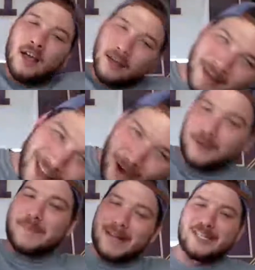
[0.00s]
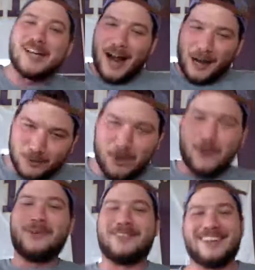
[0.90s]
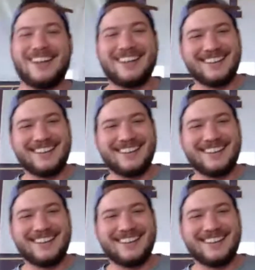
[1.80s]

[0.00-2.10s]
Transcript: be coached by Jon Gruden.